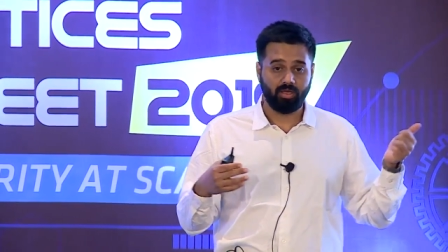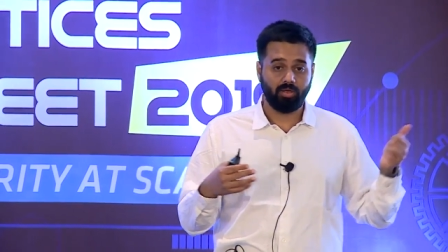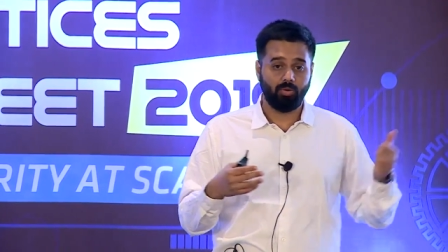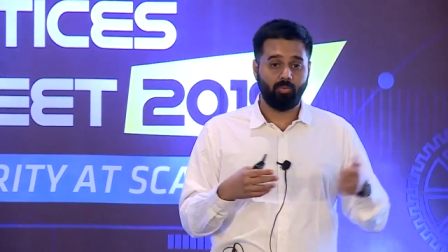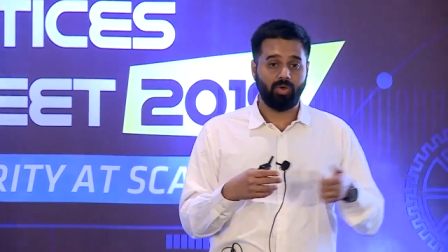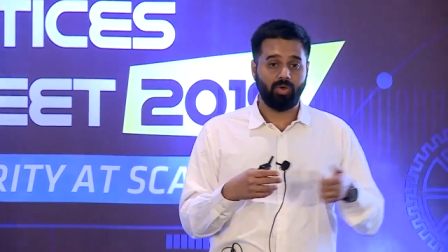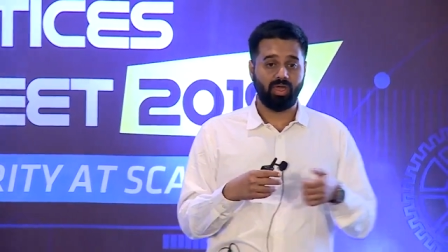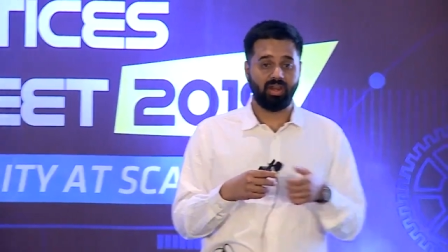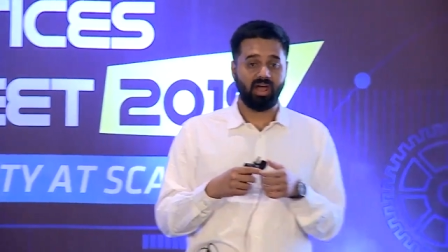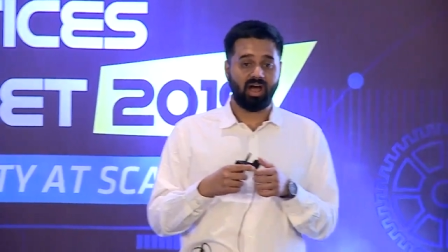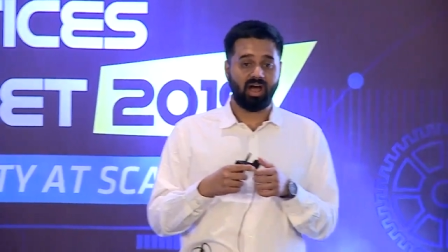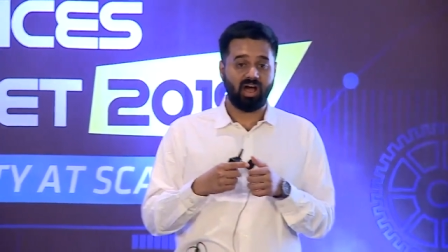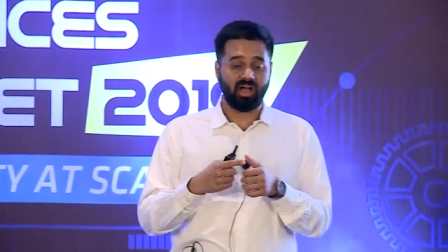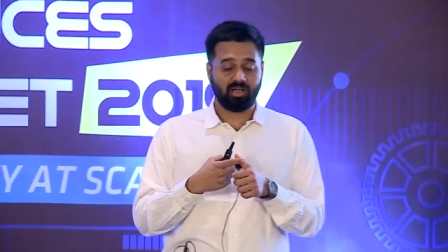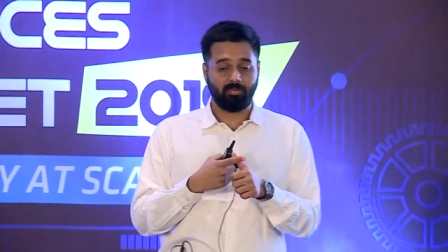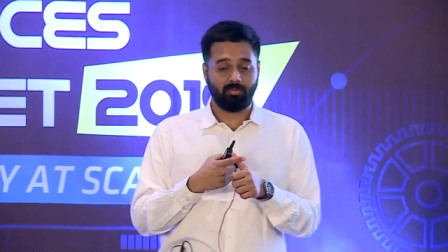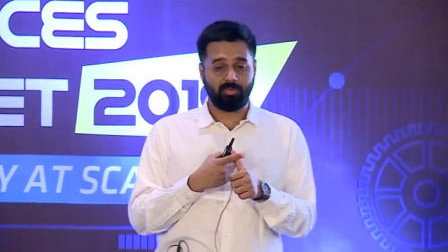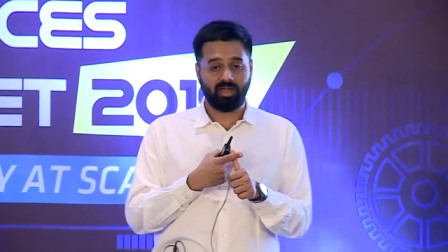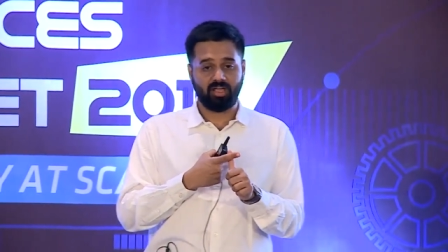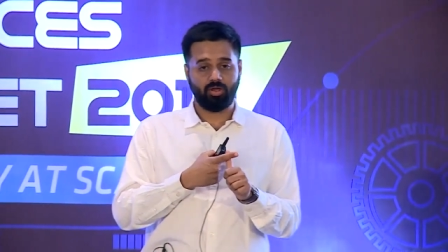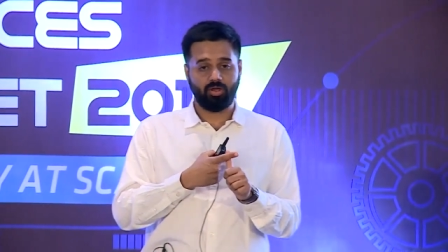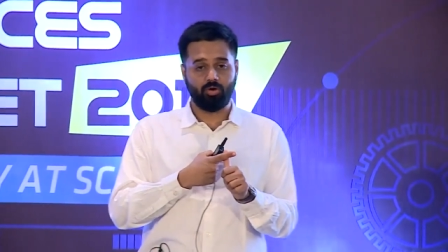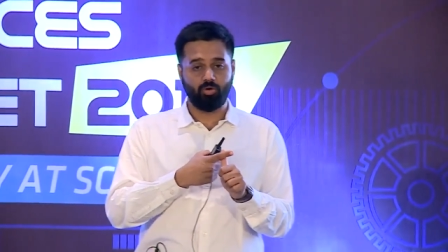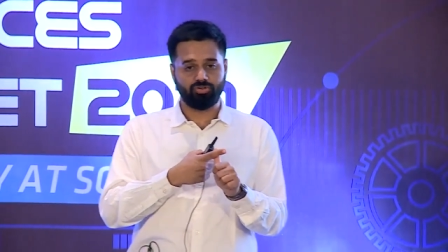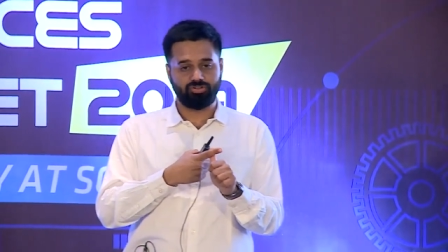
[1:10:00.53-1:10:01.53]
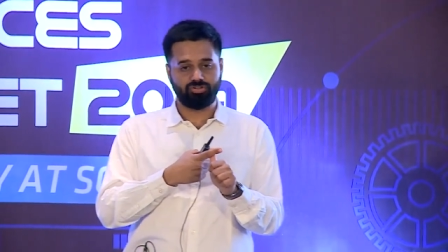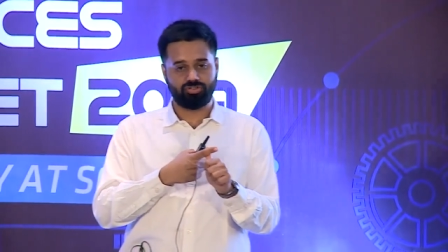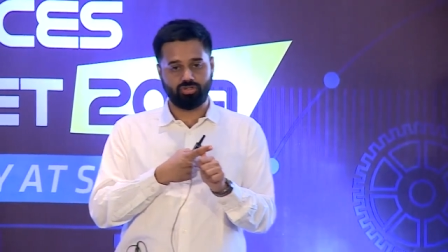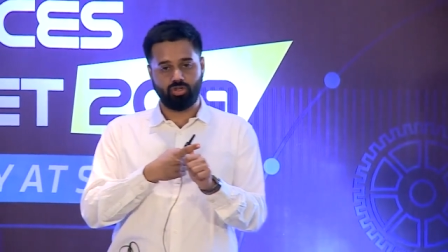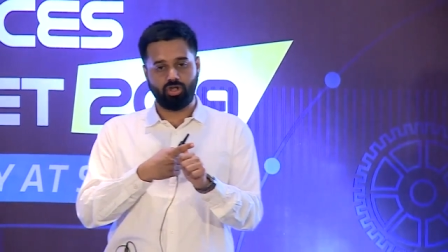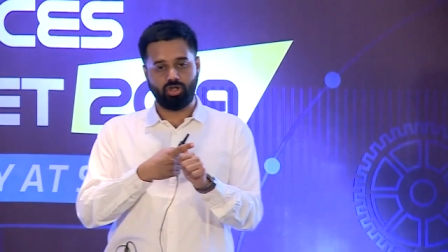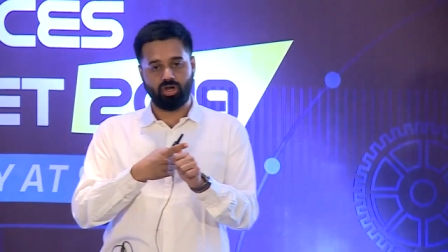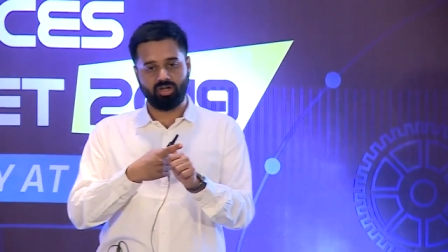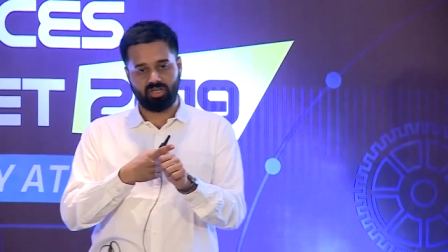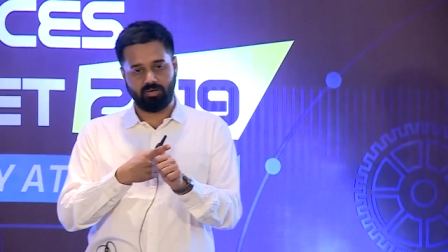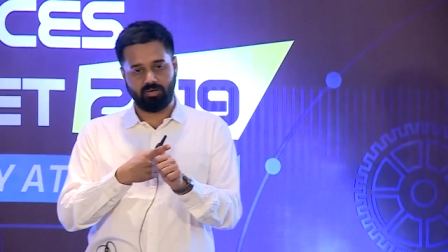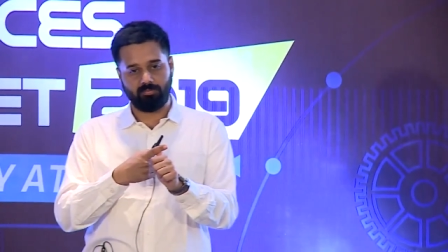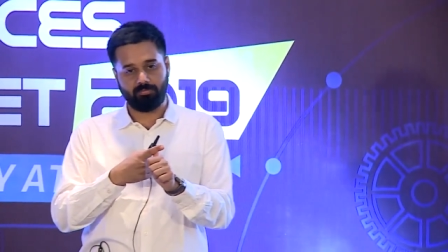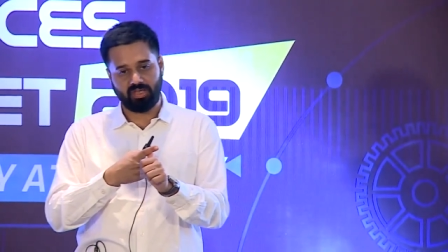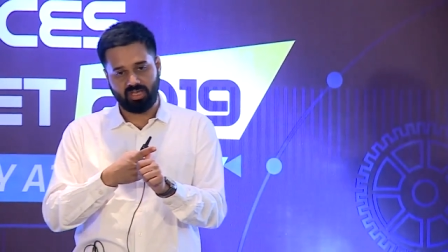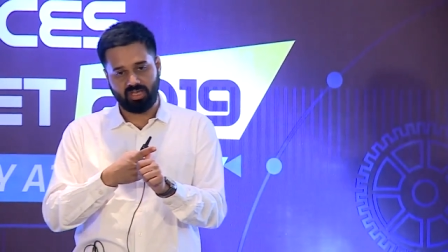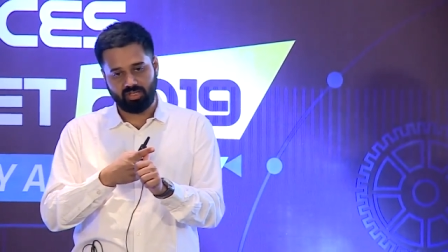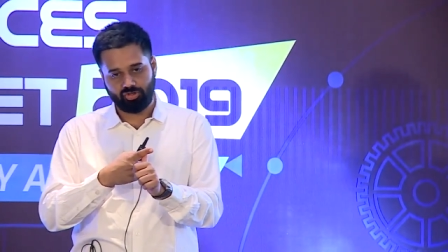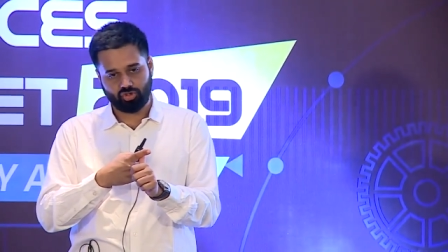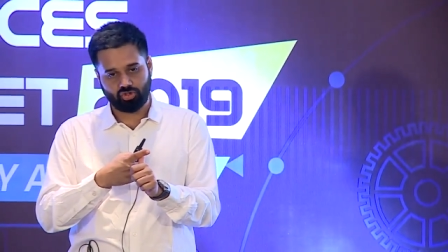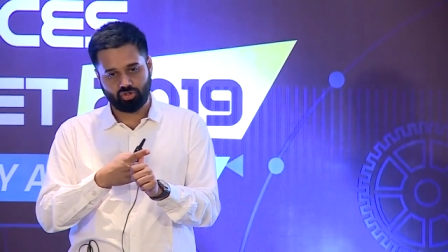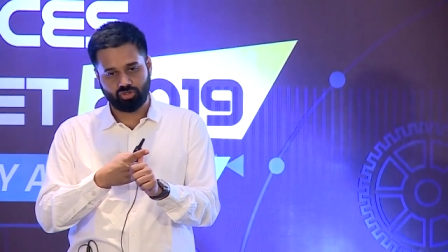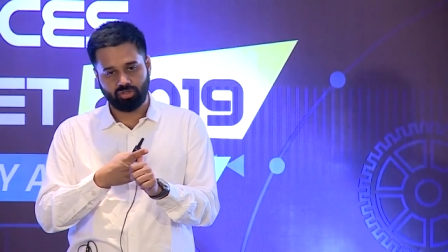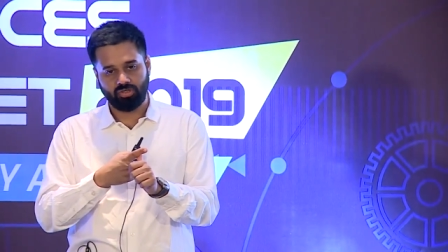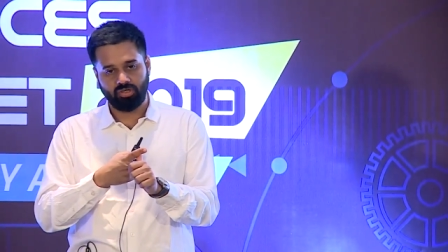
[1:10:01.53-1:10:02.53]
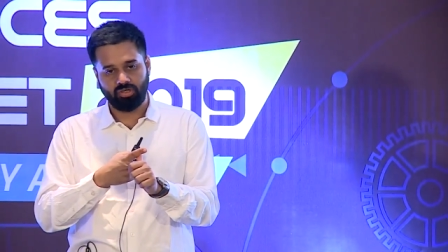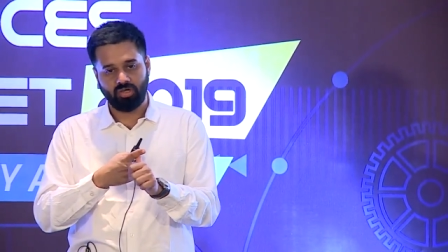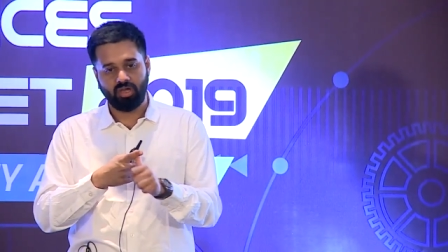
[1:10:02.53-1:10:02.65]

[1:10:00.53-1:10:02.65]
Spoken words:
where Akamai hosts your login page,